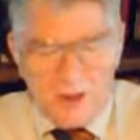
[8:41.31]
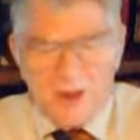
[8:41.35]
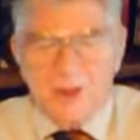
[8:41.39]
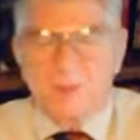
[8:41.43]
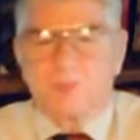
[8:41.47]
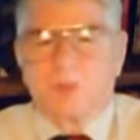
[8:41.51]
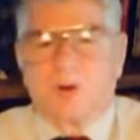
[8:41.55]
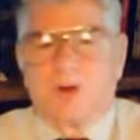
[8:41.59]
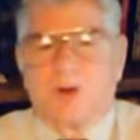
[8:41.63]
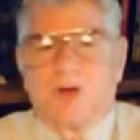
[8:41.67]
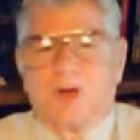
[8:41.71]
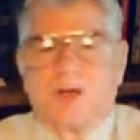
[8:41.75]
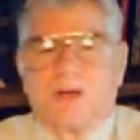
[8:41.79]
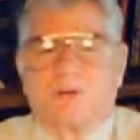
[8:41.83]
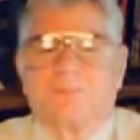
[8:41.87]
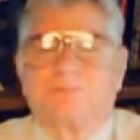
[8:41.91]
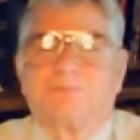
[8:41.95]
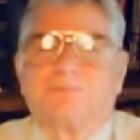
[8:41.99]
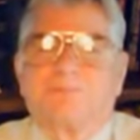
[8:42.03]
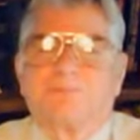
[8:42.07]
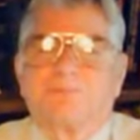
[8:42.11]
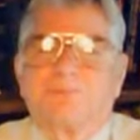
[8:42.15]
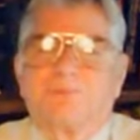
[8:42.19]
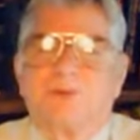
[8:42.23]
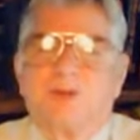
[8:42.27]

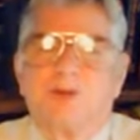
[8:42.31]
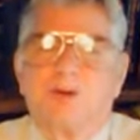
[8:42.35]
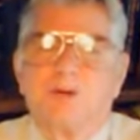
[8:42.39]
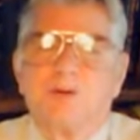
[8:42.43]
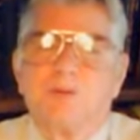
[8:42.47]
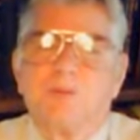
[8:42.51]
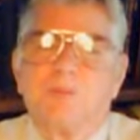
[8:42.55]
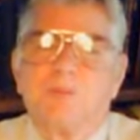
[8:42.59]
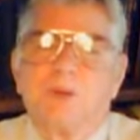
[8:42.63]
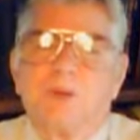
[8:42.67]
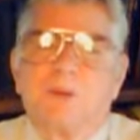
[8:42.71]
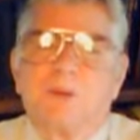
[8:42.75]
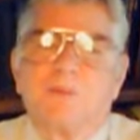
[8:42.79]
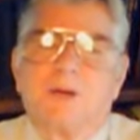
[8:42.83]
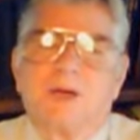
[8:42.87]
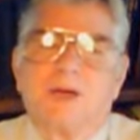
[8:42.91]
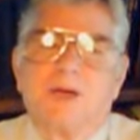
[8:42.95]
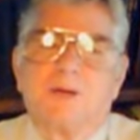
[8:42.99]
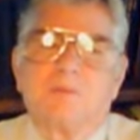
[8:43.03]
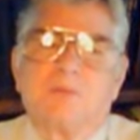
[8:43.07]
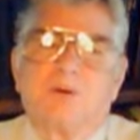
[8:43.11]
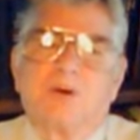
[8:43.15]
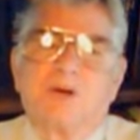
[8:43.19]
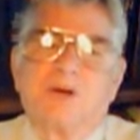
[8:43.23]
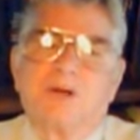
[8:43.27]
Abraham. Do you remember
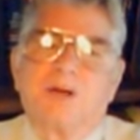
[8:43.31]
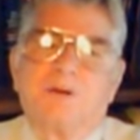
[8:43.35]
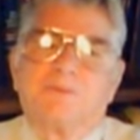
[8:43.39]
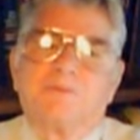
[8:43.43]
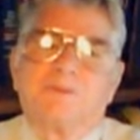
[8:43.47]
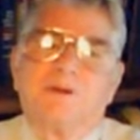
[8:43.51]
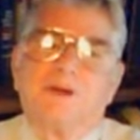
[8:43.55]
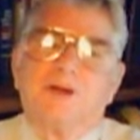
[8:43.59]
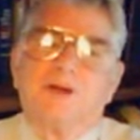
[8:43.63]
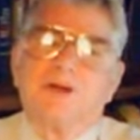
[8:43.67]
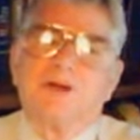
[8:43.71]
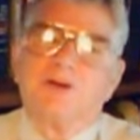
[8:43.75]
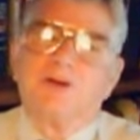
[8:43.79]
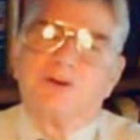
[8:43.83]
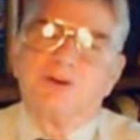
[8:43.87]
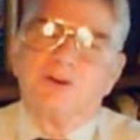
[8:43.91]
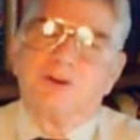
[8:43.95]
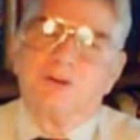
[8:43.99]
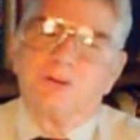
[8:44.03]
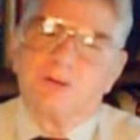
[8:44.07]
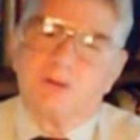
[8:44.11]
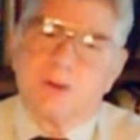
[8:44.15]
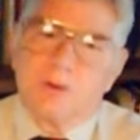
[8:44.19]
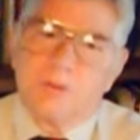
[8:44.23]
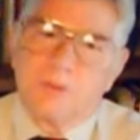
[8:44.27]
Abraham? Do
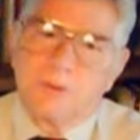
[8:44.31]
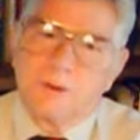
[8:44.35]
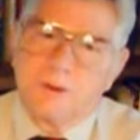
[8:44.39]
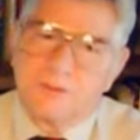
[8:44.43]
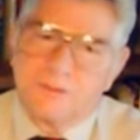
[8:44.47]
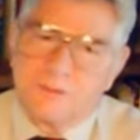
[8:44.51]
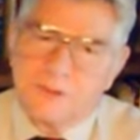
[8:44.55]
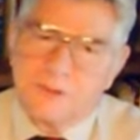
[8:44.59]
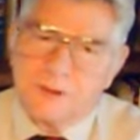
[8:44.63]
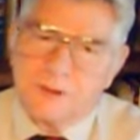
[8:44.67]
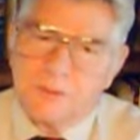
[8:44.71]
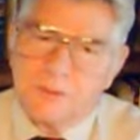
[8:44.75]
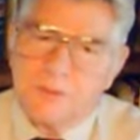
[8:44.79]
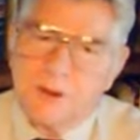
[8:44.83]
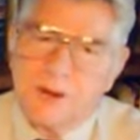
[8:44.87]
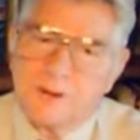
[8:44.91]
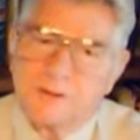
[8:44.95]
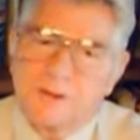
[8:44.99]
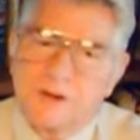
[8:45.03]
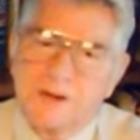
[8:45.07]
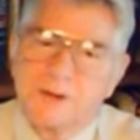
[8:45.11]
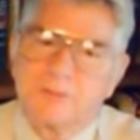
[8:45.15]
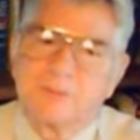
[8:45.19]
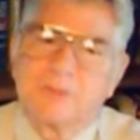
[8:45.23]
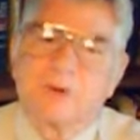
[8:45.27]
you know anything
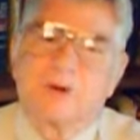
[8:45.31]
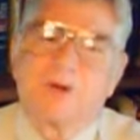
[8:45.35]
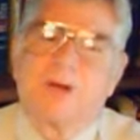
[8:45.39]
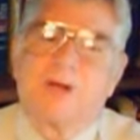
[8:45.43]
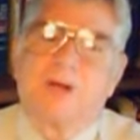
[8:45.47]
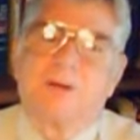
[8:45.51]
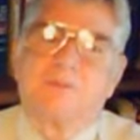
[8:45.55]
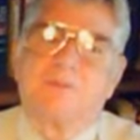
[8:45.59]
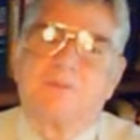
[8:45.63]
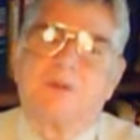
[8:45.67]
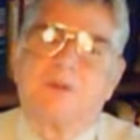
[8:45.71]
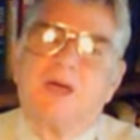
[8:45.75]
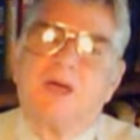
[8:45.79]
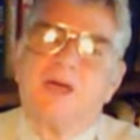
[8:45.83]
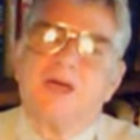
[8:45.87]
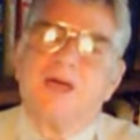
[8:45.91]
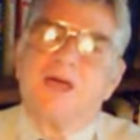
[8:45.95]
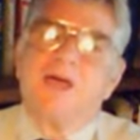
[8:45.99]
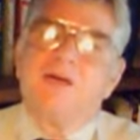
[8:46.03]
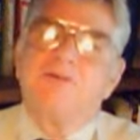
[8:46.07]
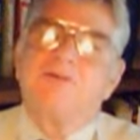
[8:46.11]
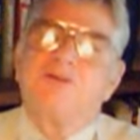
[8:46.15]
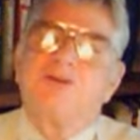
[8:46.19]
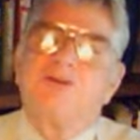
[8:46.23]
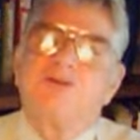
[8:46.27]
about Abraham?
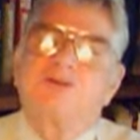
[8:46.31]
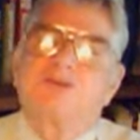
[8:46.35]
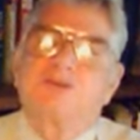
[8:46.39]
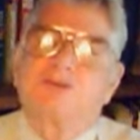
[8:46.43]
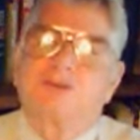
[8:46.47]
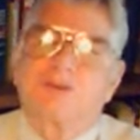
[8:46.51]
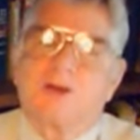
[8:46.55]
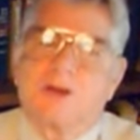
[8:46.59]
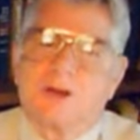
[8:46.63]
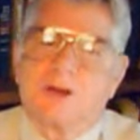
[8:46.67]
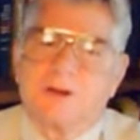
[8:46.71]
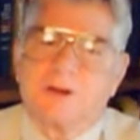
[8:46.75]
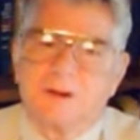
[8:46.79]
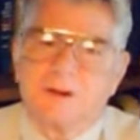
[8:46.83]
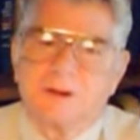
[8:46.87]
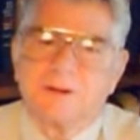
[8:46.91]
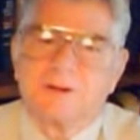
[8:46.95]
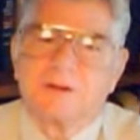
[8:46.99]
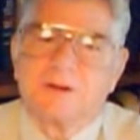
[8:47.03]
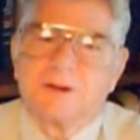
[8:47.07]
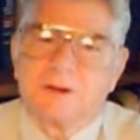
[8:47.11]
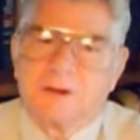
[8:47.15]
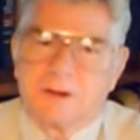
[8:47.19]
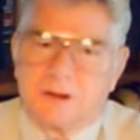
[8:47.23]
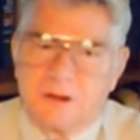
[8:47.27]
Have you
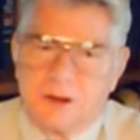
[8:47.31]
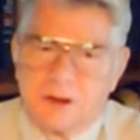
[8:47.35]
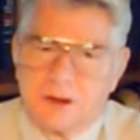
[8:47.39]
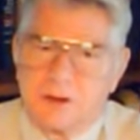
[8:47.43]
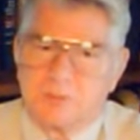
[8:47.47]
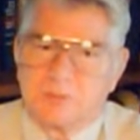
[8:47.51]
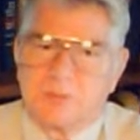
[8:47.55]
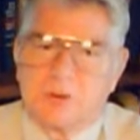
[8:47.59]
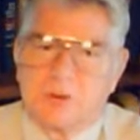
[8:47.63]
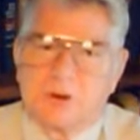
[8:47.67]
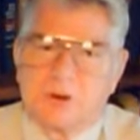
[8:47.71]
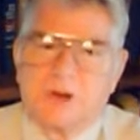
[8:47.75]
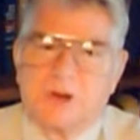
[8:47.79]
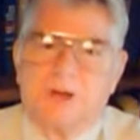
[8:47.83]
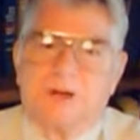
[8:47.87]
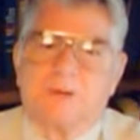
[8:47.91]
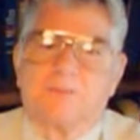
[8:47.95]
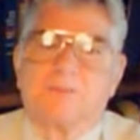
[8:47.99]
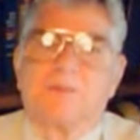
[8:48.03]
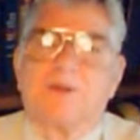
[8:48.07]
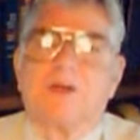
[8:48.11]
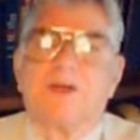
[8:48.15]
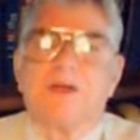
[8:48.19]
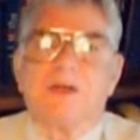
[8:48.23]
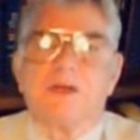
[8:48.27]
studied
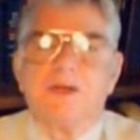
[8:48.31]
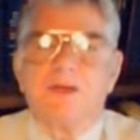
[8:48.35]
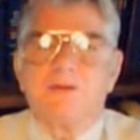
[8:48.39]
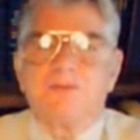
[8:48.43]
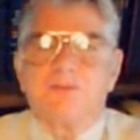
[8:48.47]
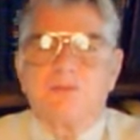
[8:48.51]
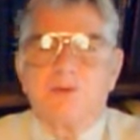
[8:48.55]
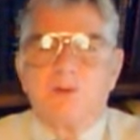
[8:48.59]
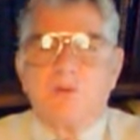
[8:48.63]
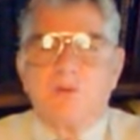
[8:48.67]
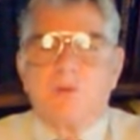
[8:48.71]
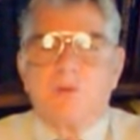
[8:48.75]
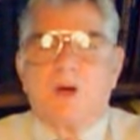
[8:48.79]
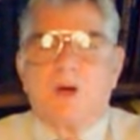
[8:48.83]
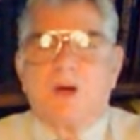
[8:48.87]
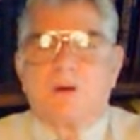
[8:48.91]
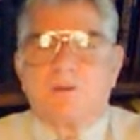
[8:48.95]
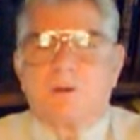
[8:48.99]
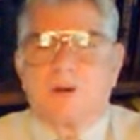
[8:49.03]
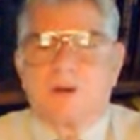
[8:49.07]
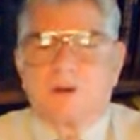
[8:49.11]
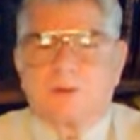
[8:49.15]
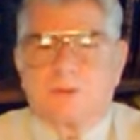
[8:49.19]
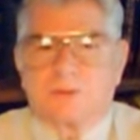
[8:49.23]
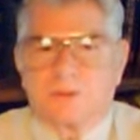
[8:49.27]
Abraham? If you
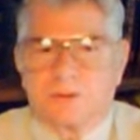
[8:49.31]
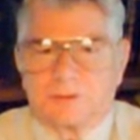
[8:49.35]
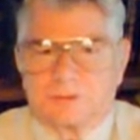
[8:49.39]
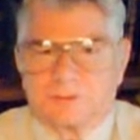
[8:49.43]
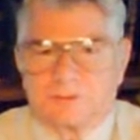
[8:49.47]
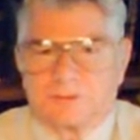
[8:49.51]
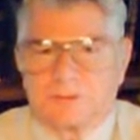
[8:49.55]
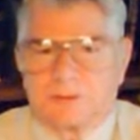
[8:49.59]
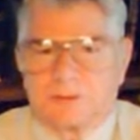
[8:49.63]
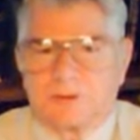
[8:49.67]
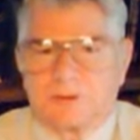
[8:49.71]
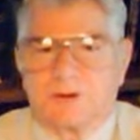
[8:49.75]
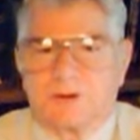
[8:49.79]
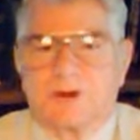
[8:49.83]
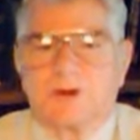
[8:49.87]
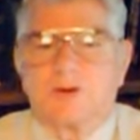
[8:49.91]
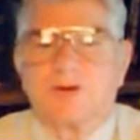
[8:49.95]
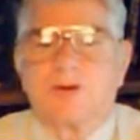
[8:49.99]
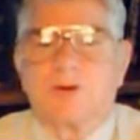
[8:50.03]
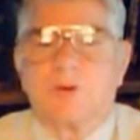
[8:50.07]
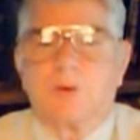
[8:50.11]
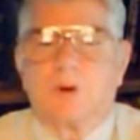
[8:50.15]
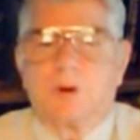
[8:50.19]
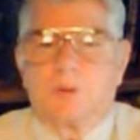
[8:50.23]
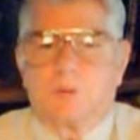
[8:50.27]
are a Christian
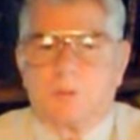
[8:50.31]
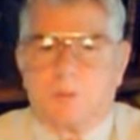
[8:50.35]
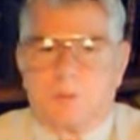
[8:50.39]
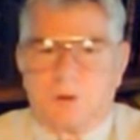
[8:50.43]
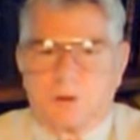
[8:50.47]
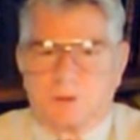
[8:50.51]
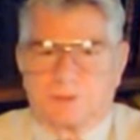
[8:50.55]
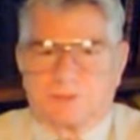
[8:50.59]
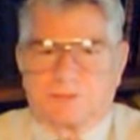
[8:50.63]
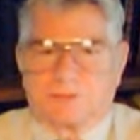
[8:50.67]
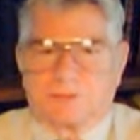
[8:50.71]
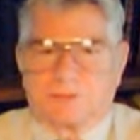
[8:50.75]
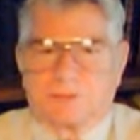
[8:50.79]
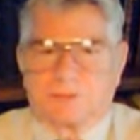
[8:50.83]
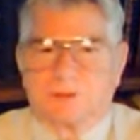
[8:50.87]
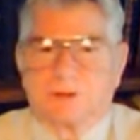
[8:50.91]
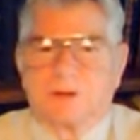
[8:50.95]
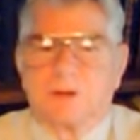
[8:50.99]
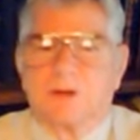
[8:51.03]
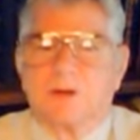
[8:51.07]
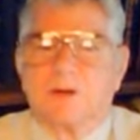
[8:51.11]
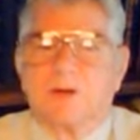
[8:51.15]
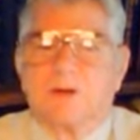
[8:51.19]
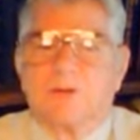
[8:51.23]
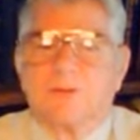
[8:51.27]
and you are
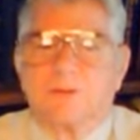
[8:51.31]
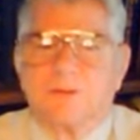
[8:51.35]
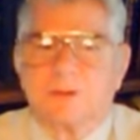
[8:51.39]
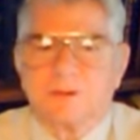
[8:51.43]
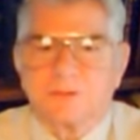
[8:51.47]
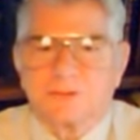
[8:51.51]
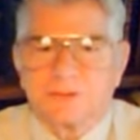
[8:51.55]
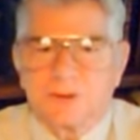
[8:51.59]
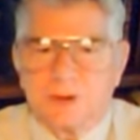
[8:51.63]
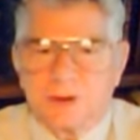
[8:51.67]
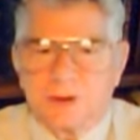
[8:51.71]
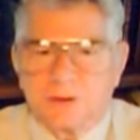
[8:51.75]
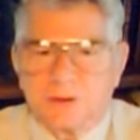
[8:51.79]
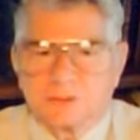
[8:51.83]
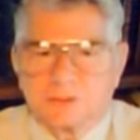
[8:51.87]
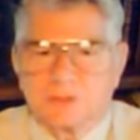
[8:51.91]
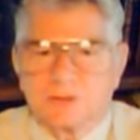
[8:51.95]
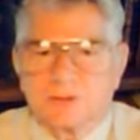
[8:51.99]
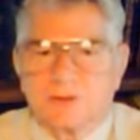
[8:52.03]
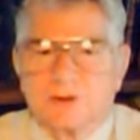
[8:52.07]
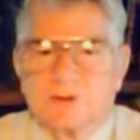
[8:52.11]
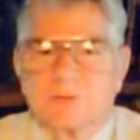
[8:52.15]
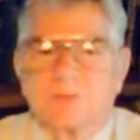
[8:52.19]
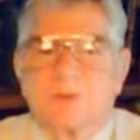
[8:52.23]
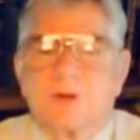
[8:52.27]
watching this
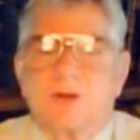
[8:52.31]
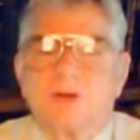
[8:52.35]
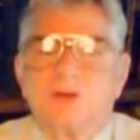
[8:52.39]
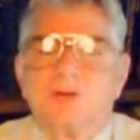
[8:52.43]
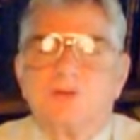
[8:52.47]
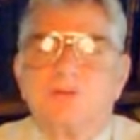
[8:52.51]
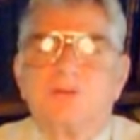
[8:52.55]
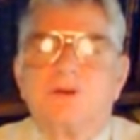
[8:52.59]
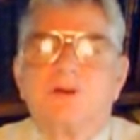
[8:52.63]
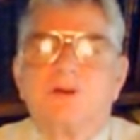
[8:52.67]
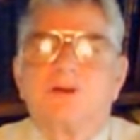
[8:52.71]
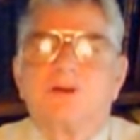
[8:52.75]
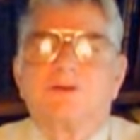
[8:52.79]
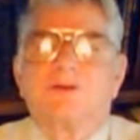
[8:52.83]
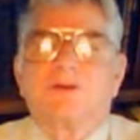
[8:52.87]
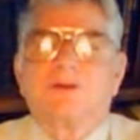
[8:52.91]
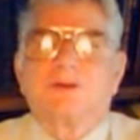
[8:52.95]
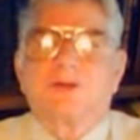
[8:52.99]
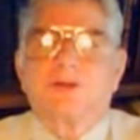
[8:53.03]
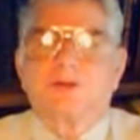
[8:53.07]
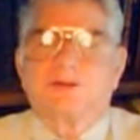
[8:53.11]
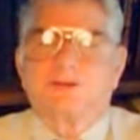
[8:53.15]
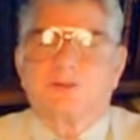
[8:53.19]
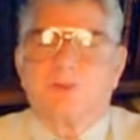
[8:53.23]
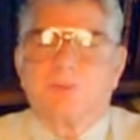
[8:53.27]
excerpt, you need to
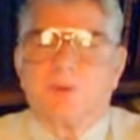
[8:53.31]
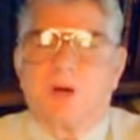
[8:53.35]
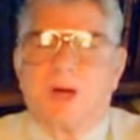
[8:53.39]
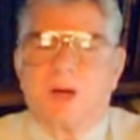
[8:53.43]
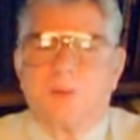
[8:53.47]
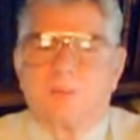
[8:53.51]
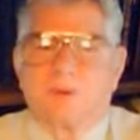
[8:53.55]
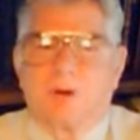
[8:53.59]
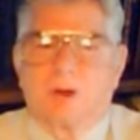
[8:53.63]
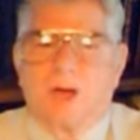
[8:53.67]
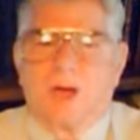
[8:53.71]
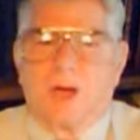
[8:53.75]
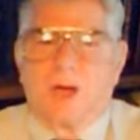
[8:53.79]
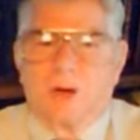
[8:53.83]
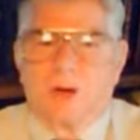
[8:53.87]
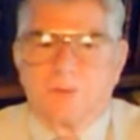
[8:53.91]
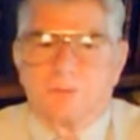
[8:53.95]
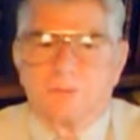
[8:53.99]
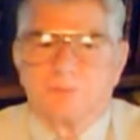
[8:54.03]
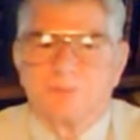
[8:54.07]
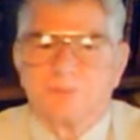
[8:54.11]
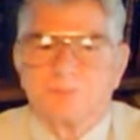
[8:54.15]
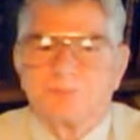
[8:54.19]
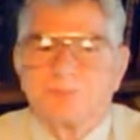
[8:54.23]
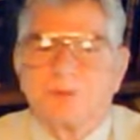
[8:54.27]
get your Bible
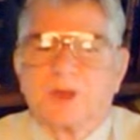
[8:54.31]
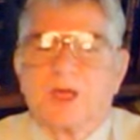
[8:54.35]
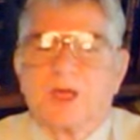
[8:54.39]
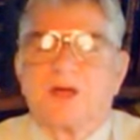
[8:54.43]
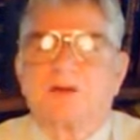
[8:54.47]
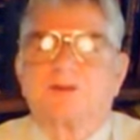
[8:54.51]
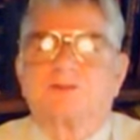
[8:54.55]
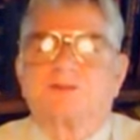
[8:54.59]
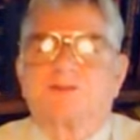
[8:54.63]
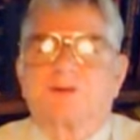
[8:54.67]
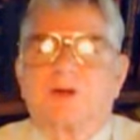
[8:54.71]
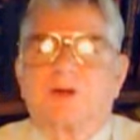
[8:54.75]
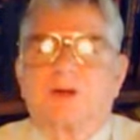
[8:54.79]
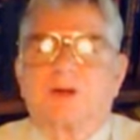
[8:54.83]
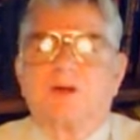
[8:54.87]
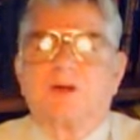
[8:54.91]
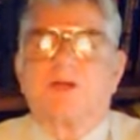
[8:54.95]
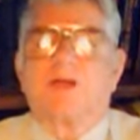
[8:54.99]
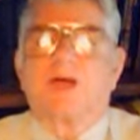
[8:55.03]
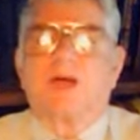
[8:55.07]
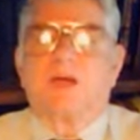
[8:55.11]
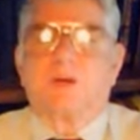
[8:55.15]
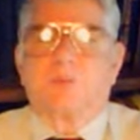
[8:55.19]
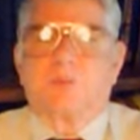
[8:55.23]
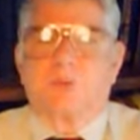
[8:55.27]
out and
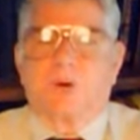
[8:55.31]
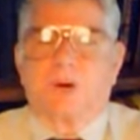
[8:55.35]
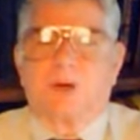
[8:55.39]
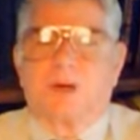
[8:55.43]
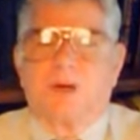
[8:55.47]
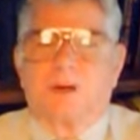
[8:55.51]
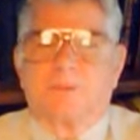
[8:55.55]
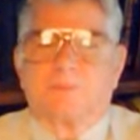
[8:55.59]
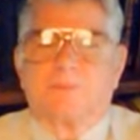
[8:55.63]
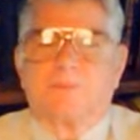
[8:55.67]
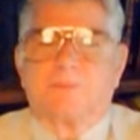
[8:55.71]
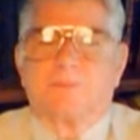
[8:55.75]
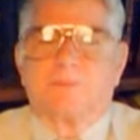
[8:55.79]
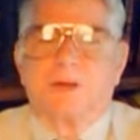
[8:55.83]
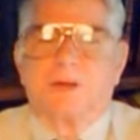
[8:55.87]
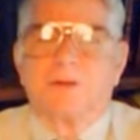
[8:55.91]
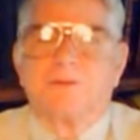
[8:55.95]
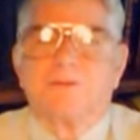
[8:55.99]
study Abraham.